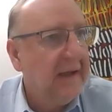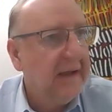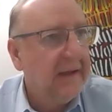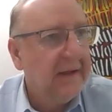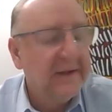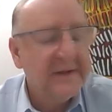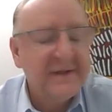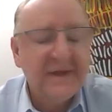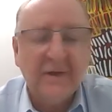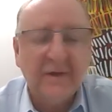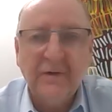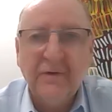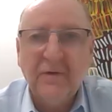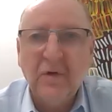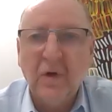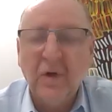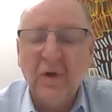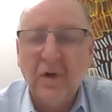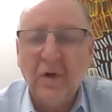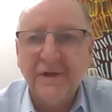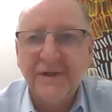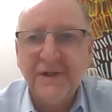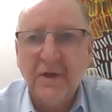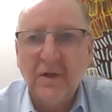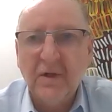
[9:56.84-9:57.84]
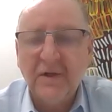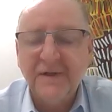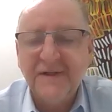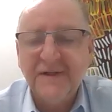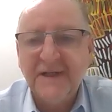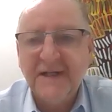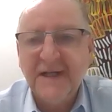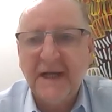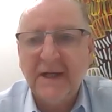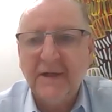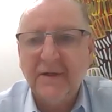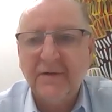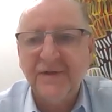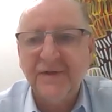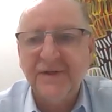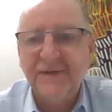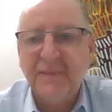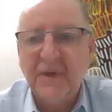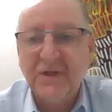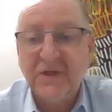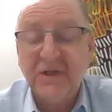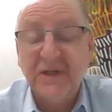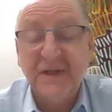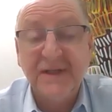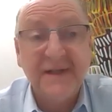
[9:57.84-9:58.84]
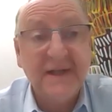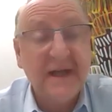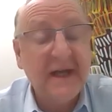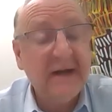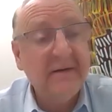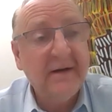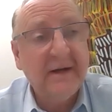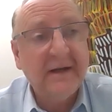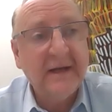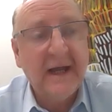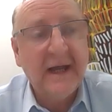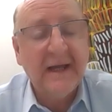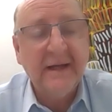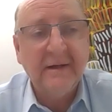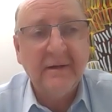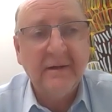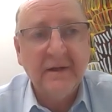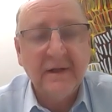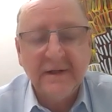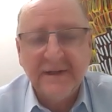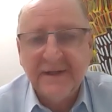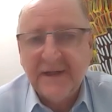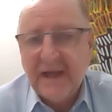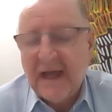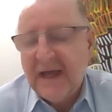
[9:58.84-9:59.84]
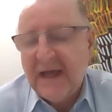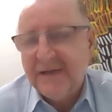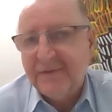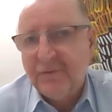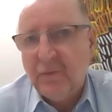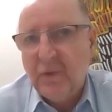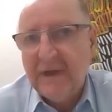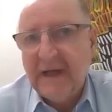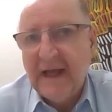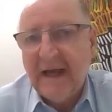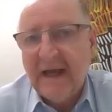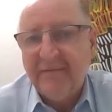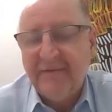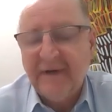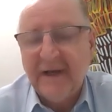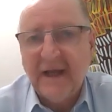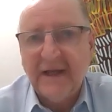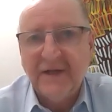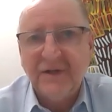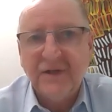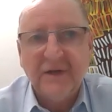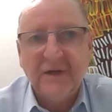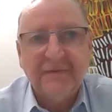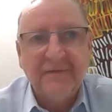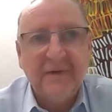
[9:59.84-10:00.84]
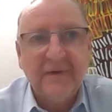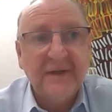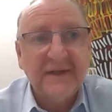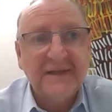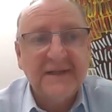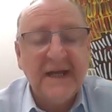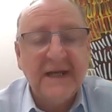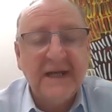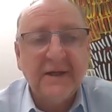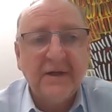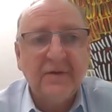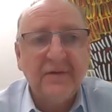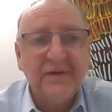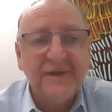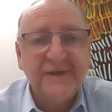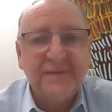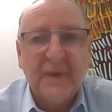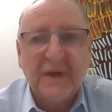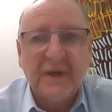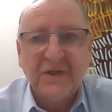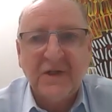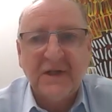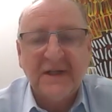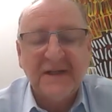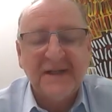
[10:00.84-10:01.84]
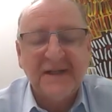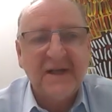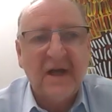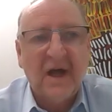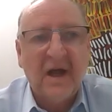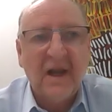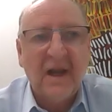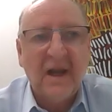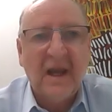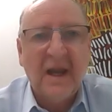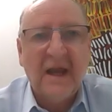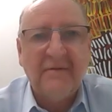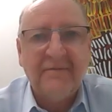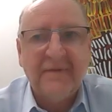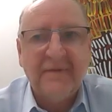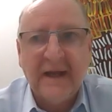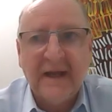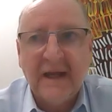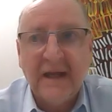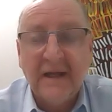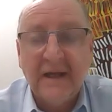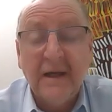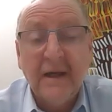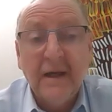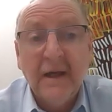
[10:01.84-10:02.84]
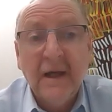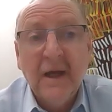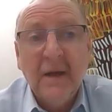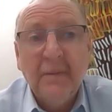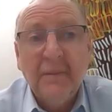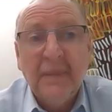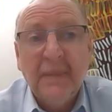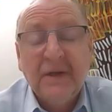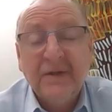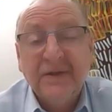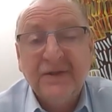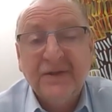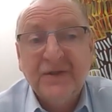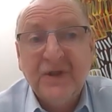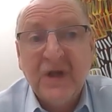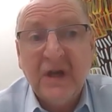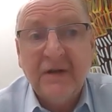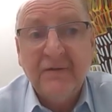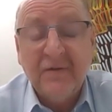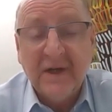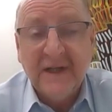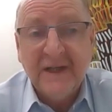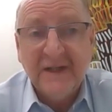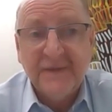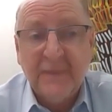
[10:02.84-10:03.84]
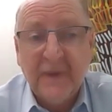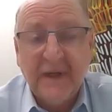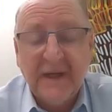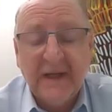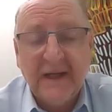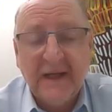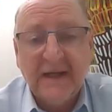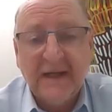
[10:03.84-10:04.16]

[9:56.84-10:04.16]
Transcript: so you've got lots and lots of technical specialists there. And as we have in HFL, the technical specialists are loving it because, generally speaking,